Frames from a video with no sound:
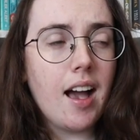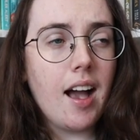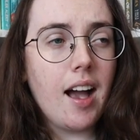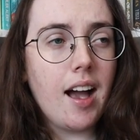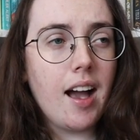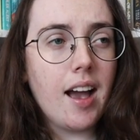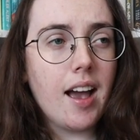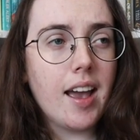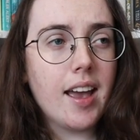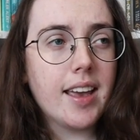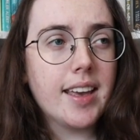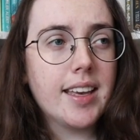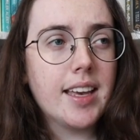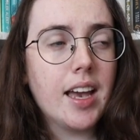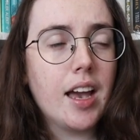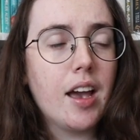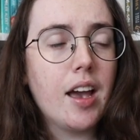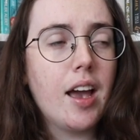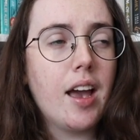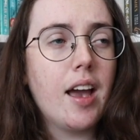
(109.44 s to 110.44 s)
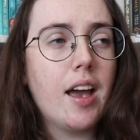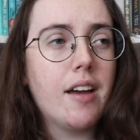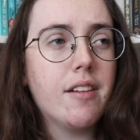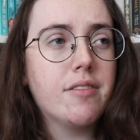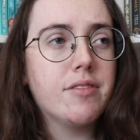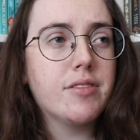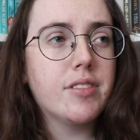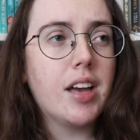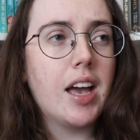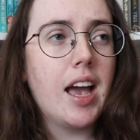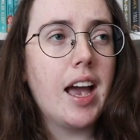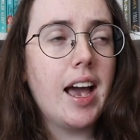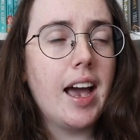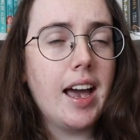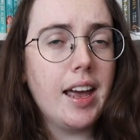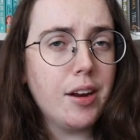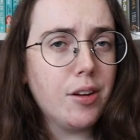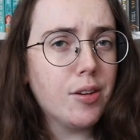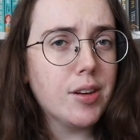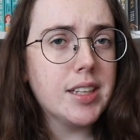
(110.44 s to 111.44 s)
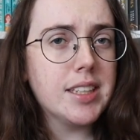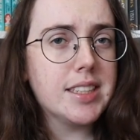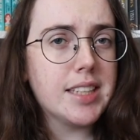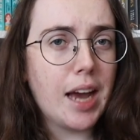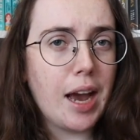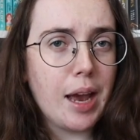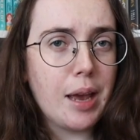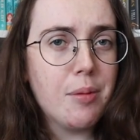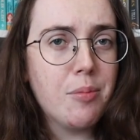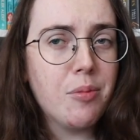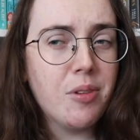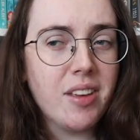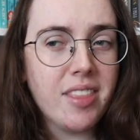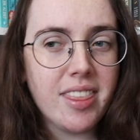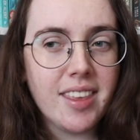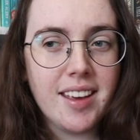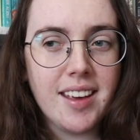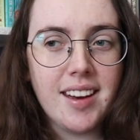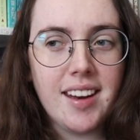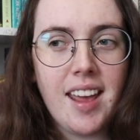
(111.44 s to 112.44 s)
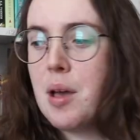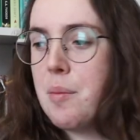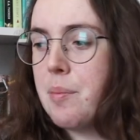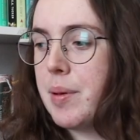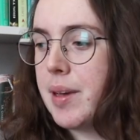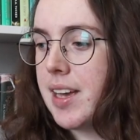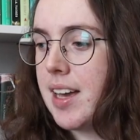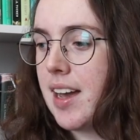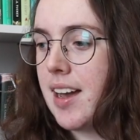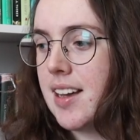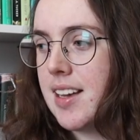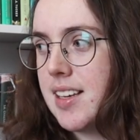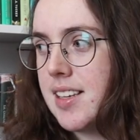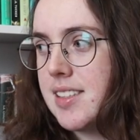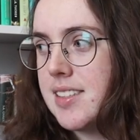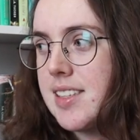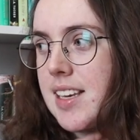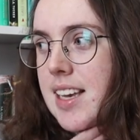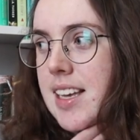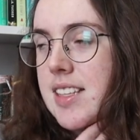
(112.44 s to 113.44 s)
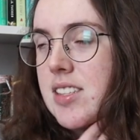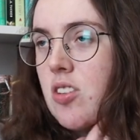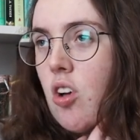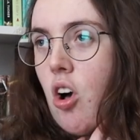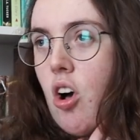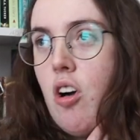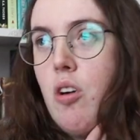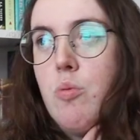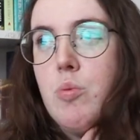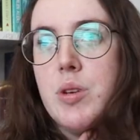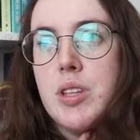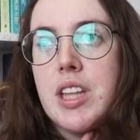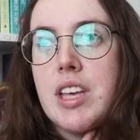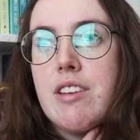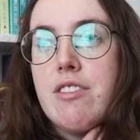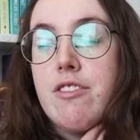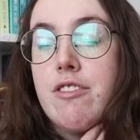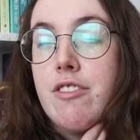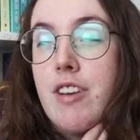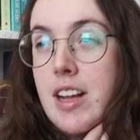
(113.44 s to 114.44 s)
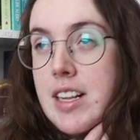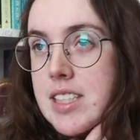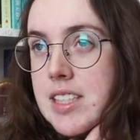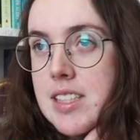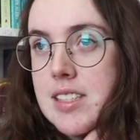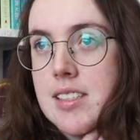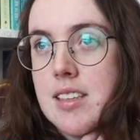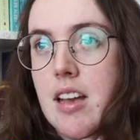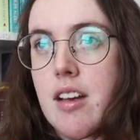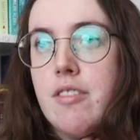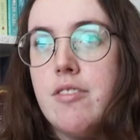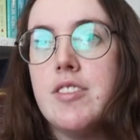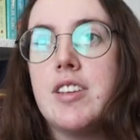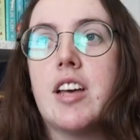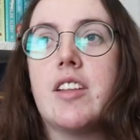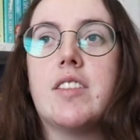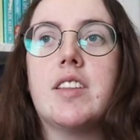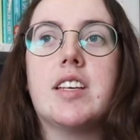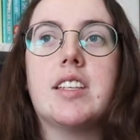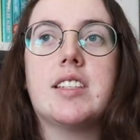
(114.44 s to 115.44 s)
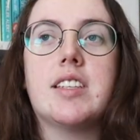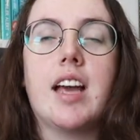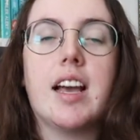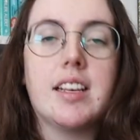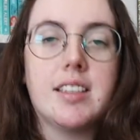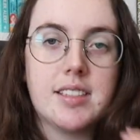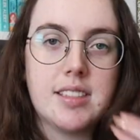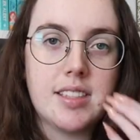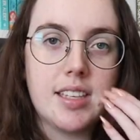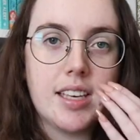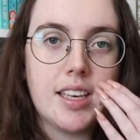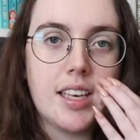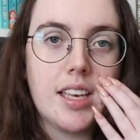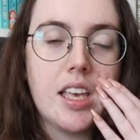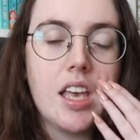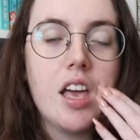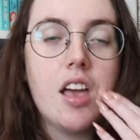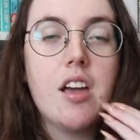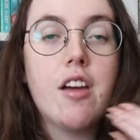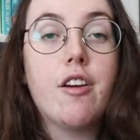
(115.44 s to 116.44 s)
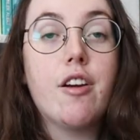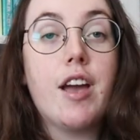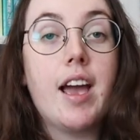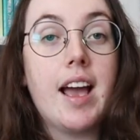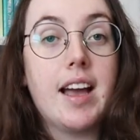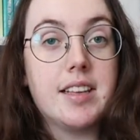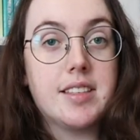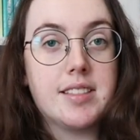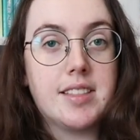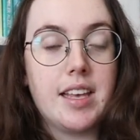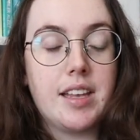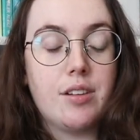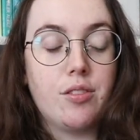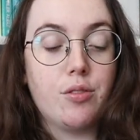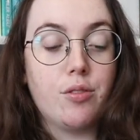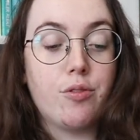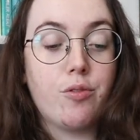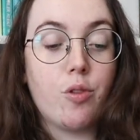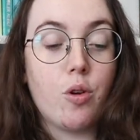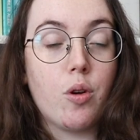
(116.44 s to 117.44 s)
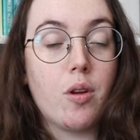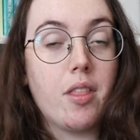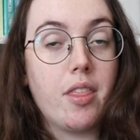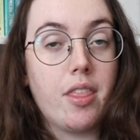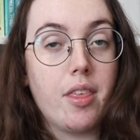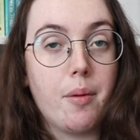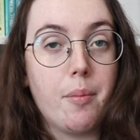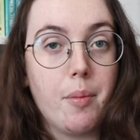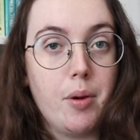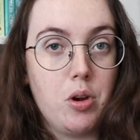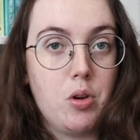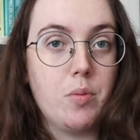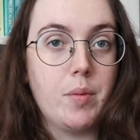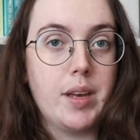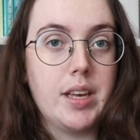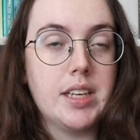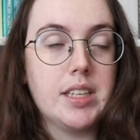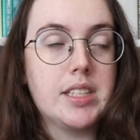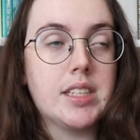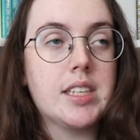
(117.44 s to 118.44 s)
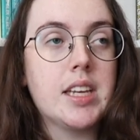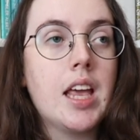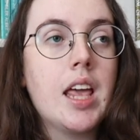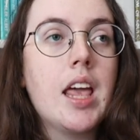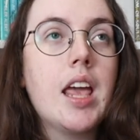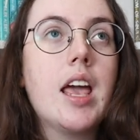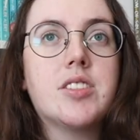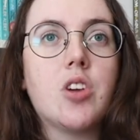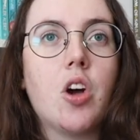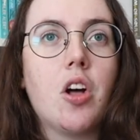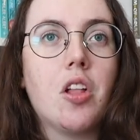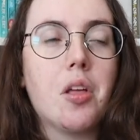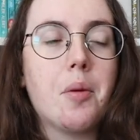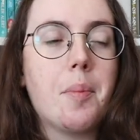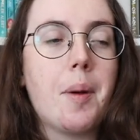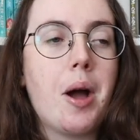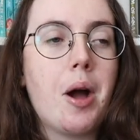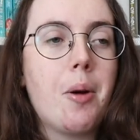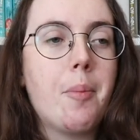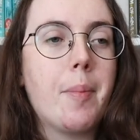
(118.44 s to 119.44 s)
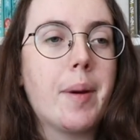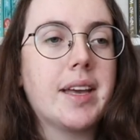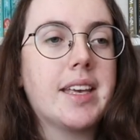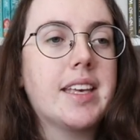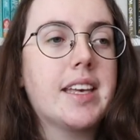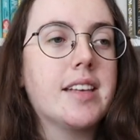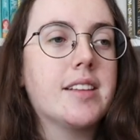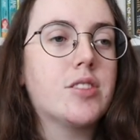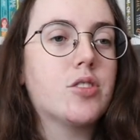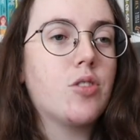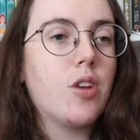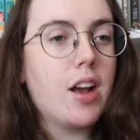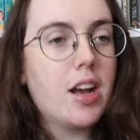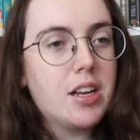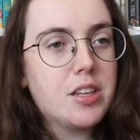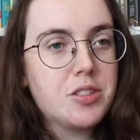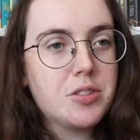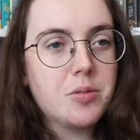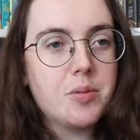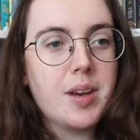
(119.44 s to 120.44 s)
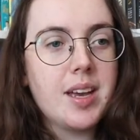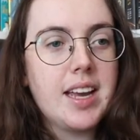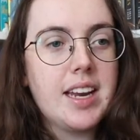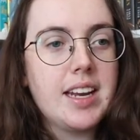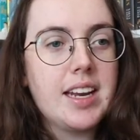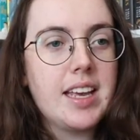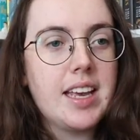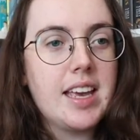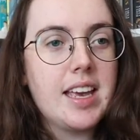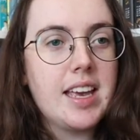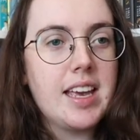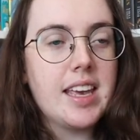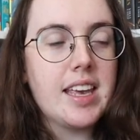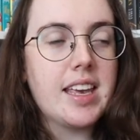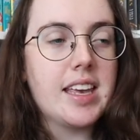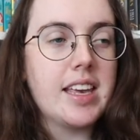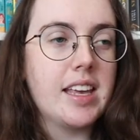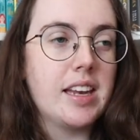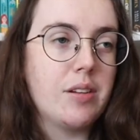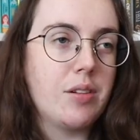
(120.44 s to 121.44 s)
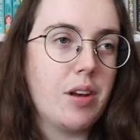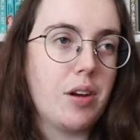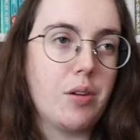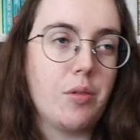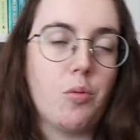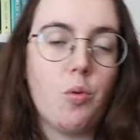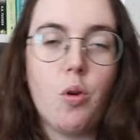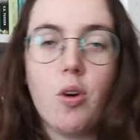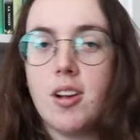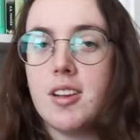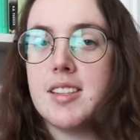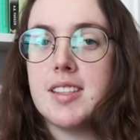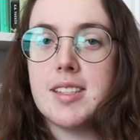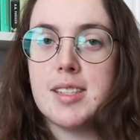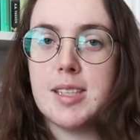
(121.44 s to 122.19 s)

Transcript: I have had a great time with it because it's all really fun stuff now that testing has settled for the moment. It's all about my kids graduating and award